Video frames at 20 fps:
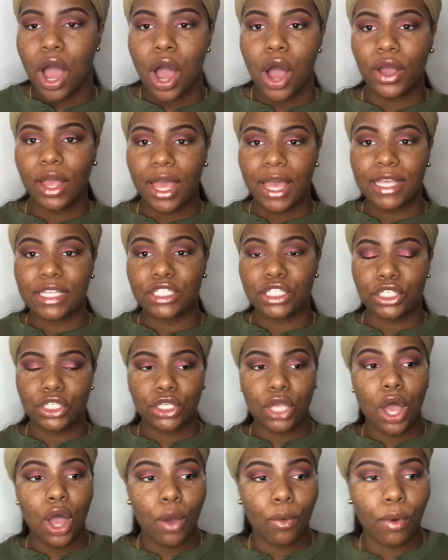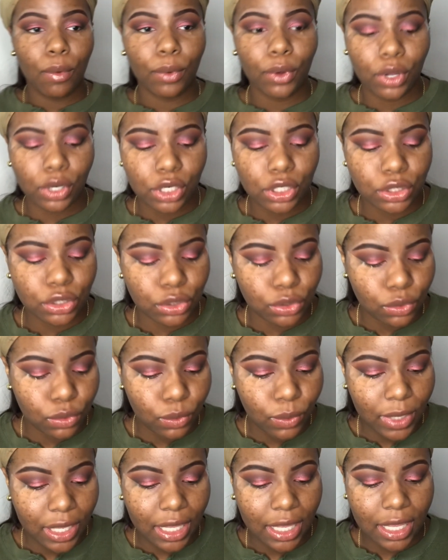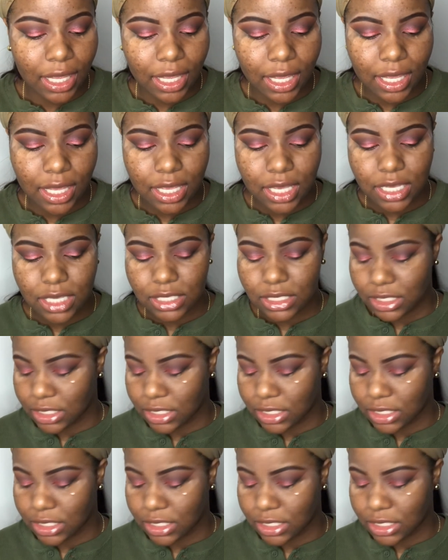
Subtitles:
okay, so what we're gonna do is,